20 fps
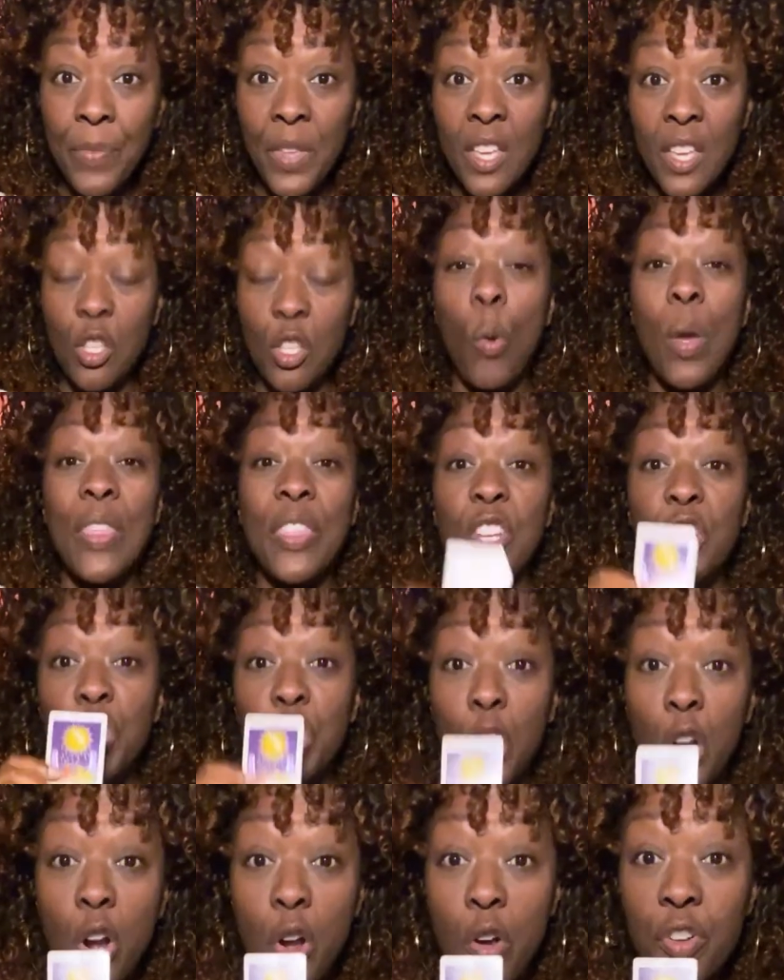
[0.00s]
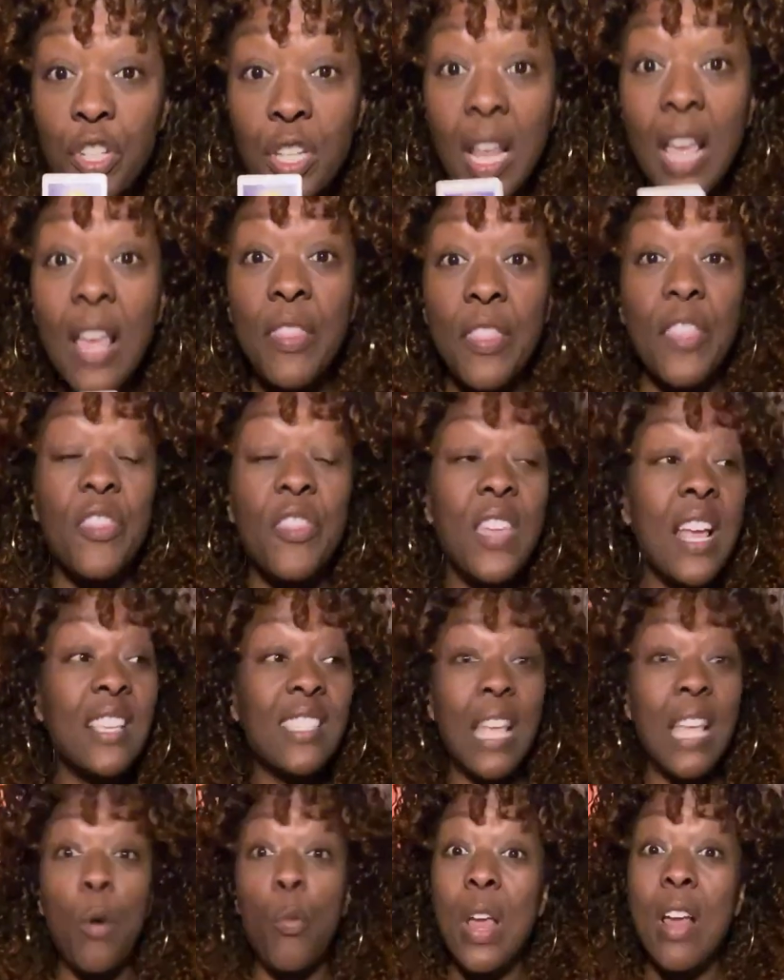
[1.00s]
So in the church, the things
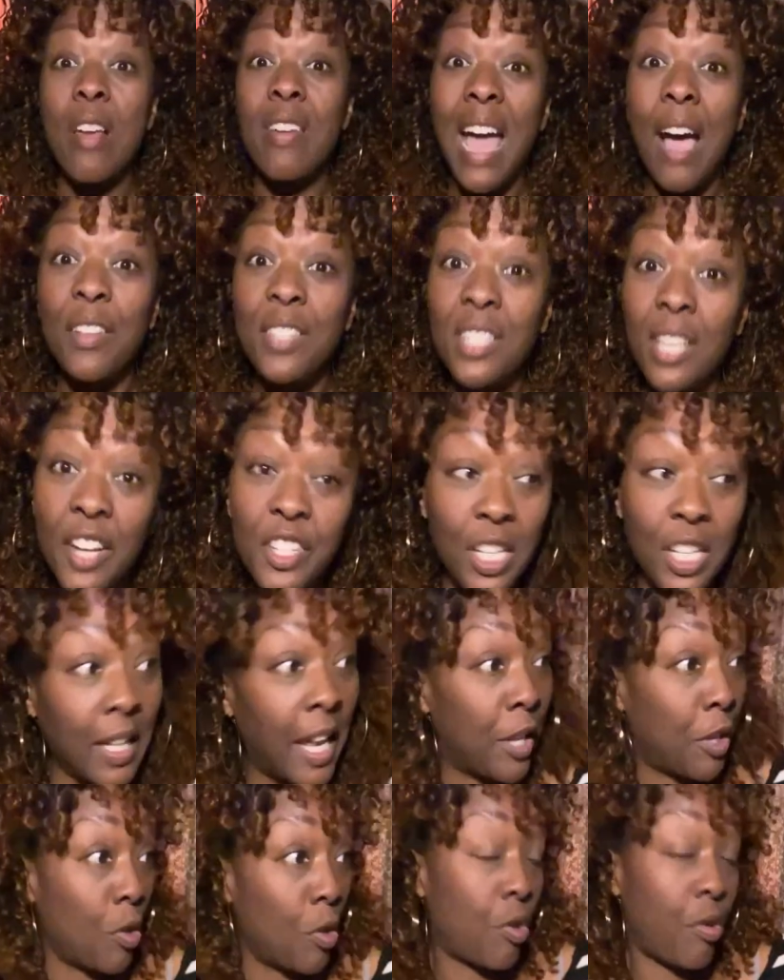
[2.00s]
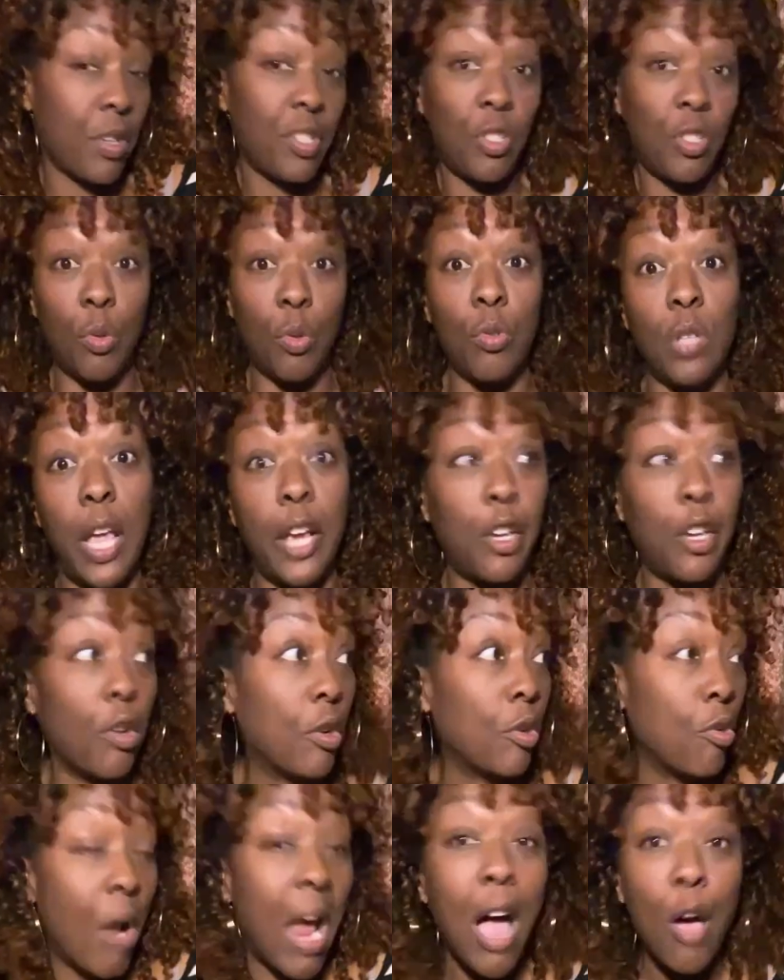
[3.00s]
that we are now touching, like your crystals, like your
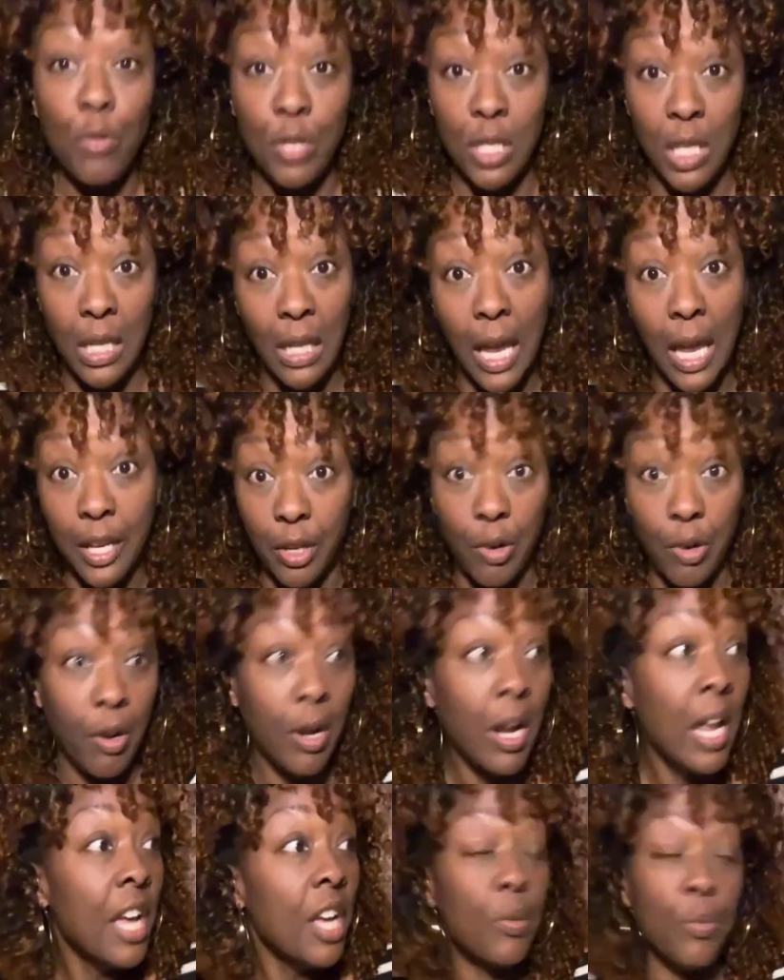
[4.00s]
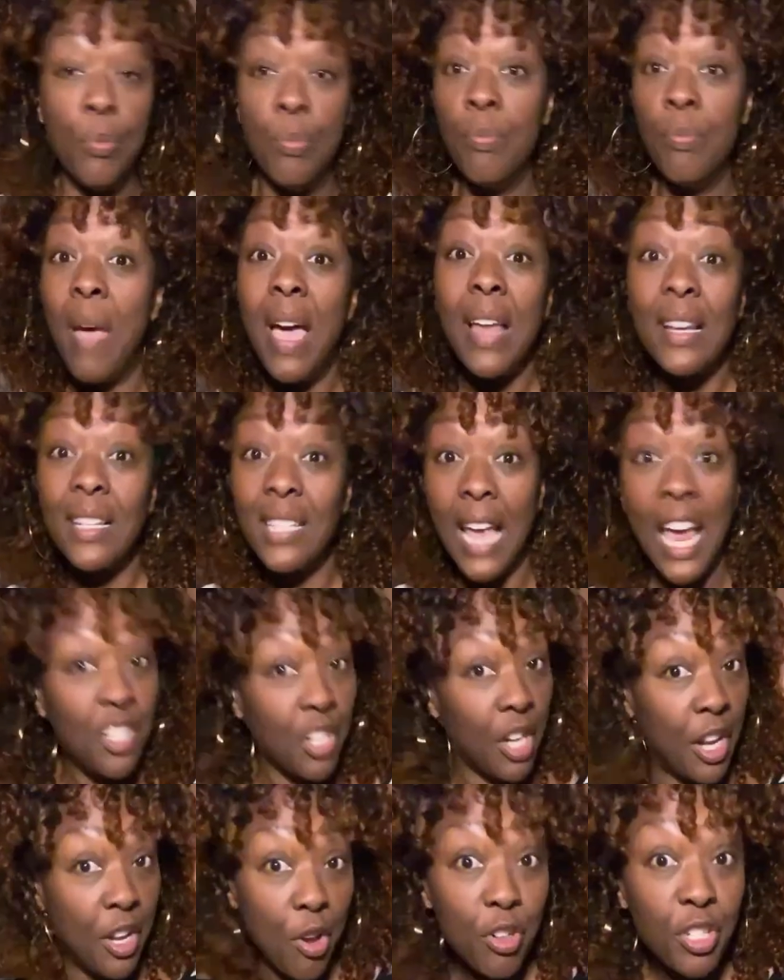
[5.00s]
grounding, like your
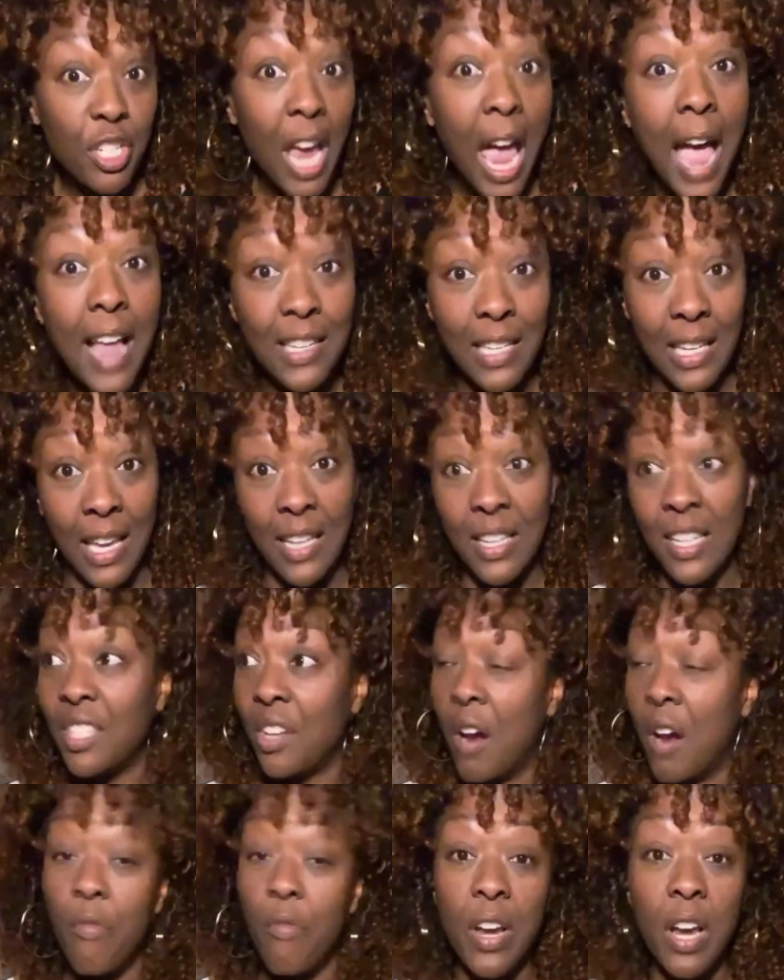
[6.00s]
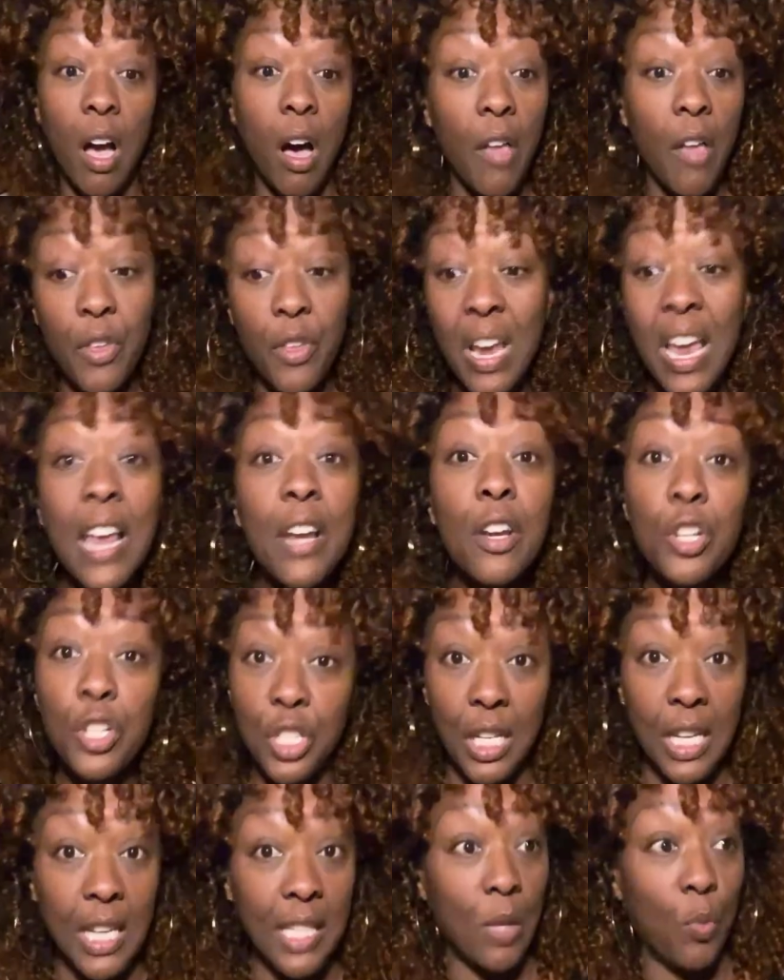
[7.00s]
meditation and your chanting and discovering other
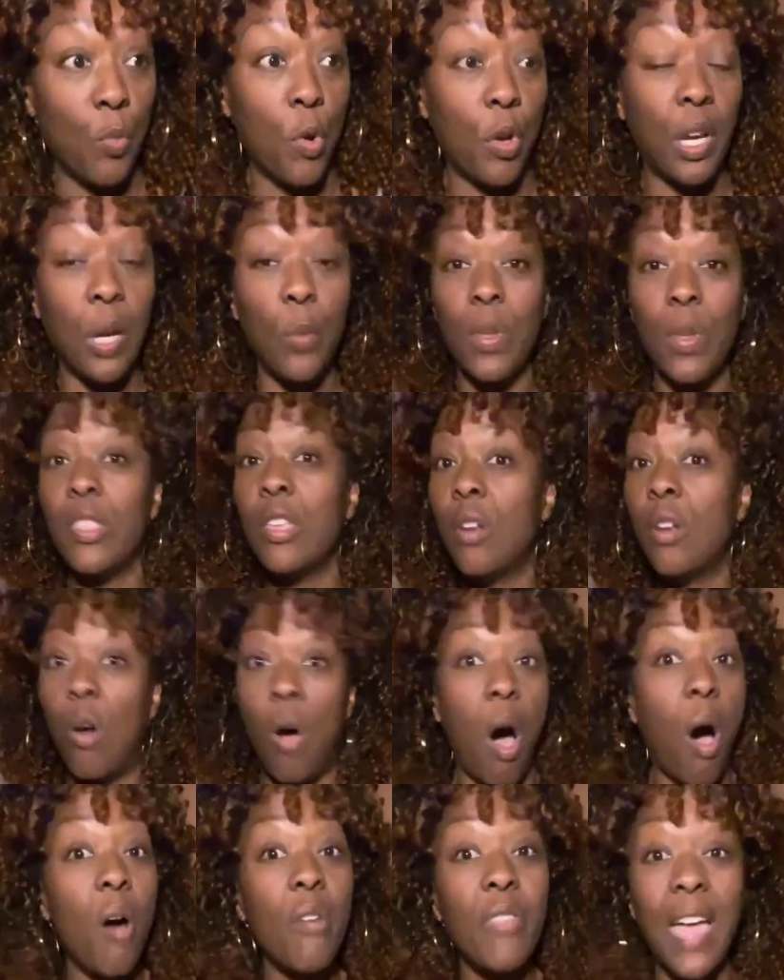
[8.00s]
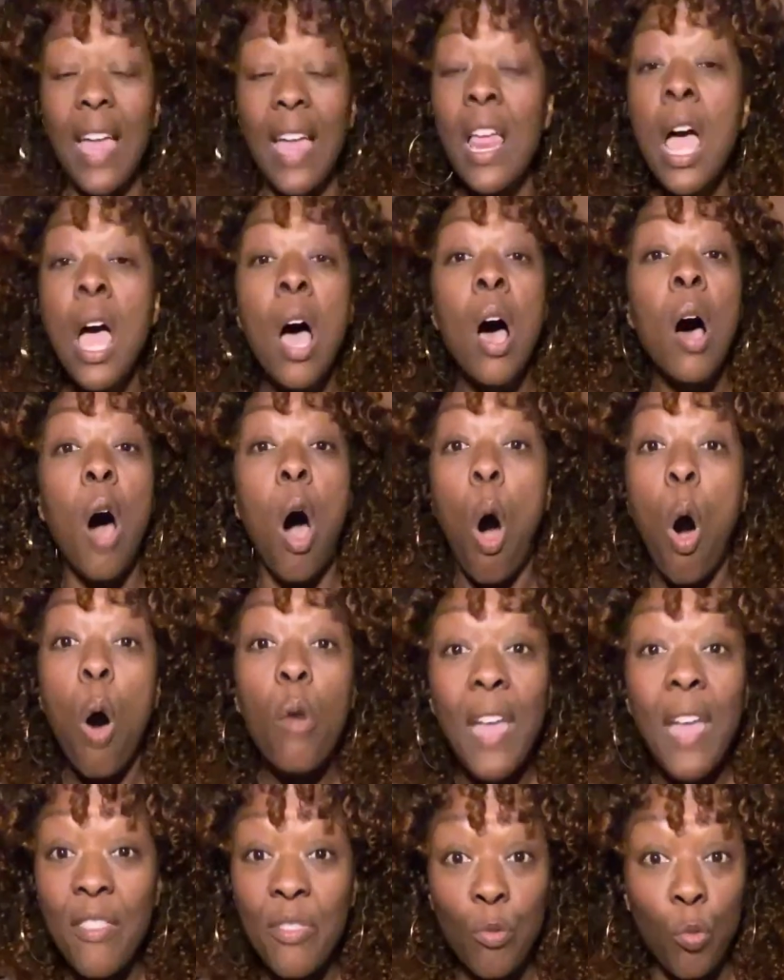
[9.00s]
energies and working with, all
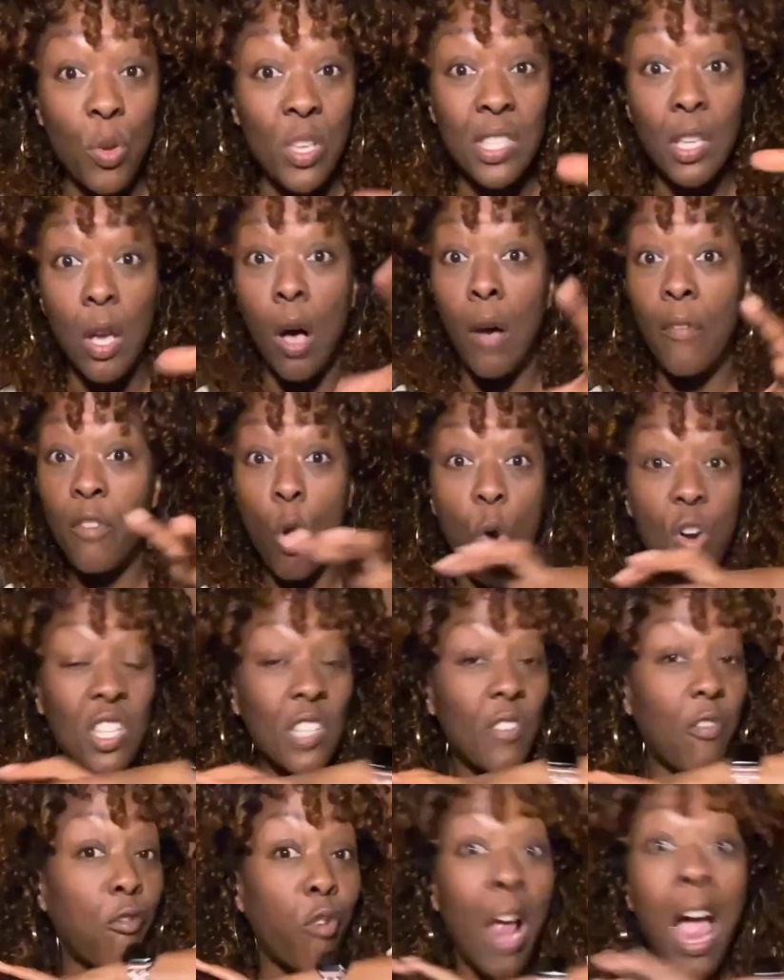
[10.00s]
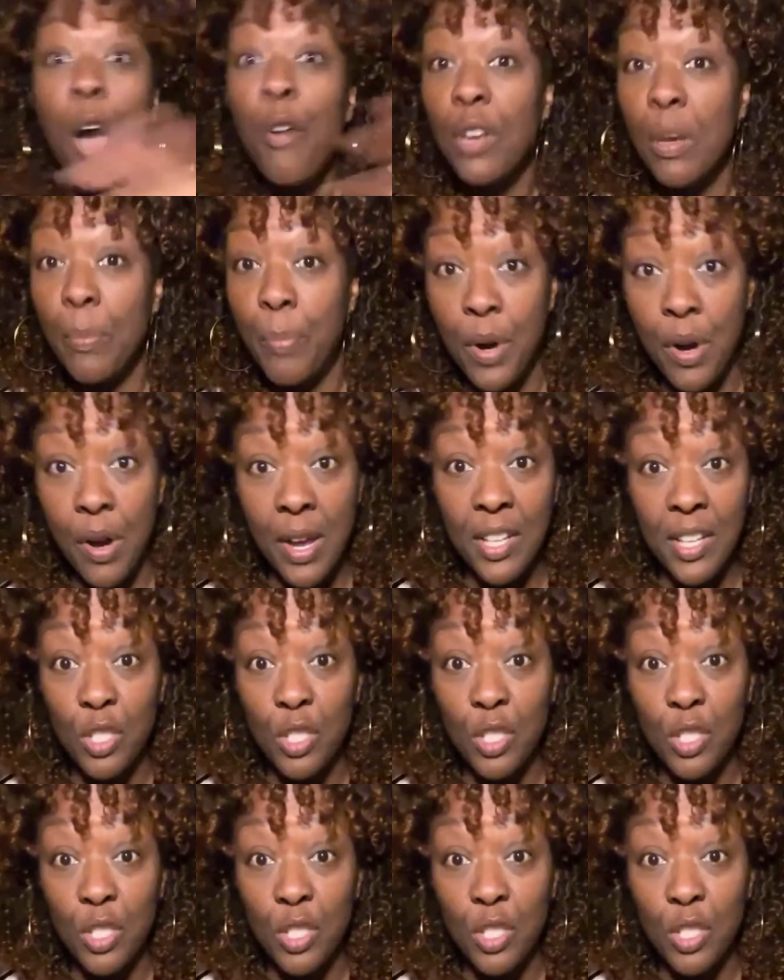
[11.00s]
that was, of course, frowned upon.